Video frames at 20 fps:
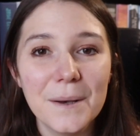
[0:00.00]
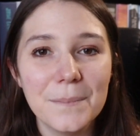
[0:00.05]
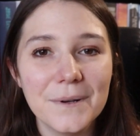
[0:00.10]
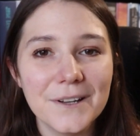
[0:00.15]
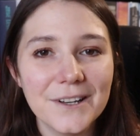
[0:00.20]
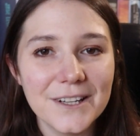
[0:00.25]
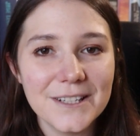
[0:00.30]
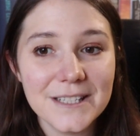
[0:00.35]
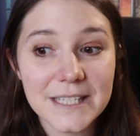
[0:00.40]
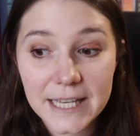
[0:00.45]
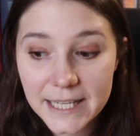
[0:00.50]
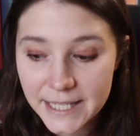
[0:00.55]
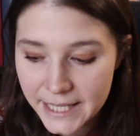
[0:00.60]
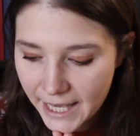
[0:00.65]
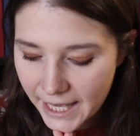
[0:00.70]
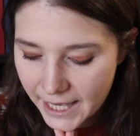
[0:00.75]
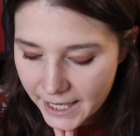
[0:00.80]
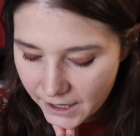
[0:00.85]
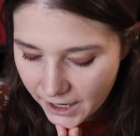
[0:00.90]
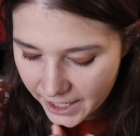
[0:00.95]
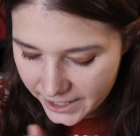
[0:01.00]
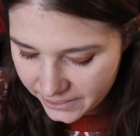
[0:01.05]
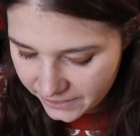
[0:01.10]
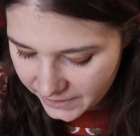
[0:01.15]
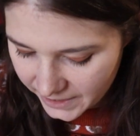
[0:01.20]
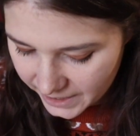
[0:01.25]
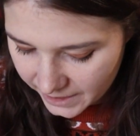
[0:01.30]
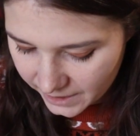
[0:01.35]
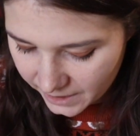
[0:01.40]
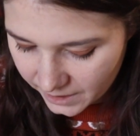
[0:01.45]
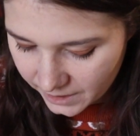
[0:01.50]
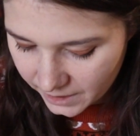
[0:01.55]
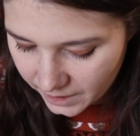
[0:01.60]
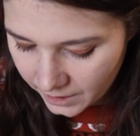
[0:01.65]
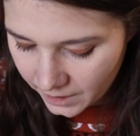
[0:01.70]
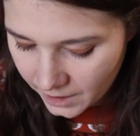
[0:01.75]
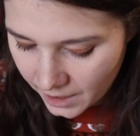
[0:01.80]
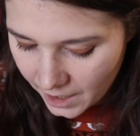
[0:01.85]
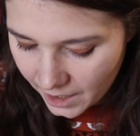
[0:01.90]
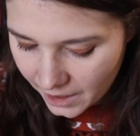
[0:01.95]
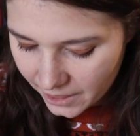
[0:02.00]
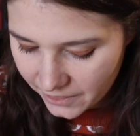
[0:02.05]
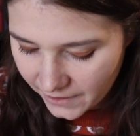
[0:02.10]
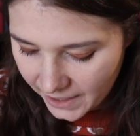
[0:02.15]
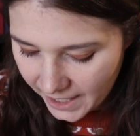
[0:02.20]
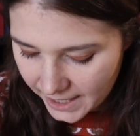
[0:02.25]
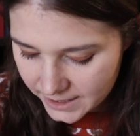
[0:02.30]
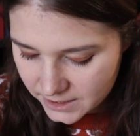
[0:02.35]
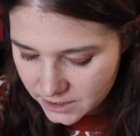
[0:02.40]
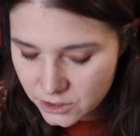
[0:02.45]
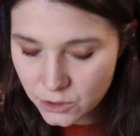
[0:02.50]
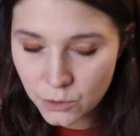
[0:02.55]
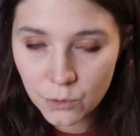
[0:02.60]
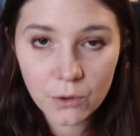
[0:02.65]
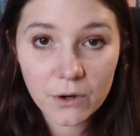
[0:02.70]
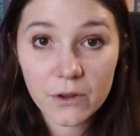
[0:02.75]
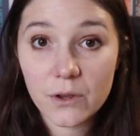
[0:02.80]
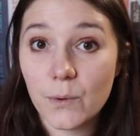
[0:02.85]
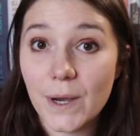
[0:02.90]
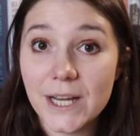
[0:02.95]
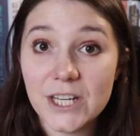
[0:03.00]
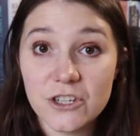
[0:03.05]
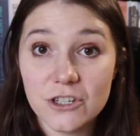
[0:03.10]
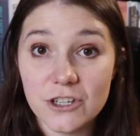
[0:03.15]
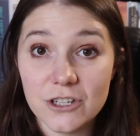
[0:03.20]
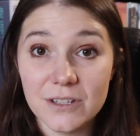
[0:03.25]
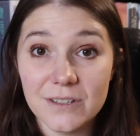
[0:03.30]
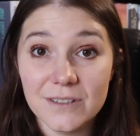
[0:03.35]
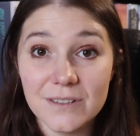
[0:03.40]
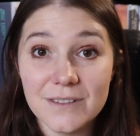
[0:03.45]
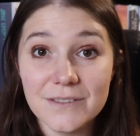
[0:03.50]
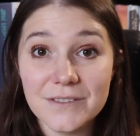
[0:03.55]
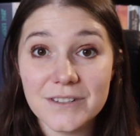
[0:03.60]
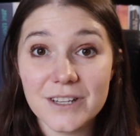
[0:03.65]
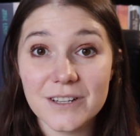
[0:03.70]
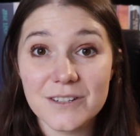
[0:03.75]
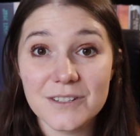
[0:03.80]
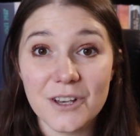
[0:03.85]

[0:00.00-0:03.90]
But yeah, I think that's all the questions,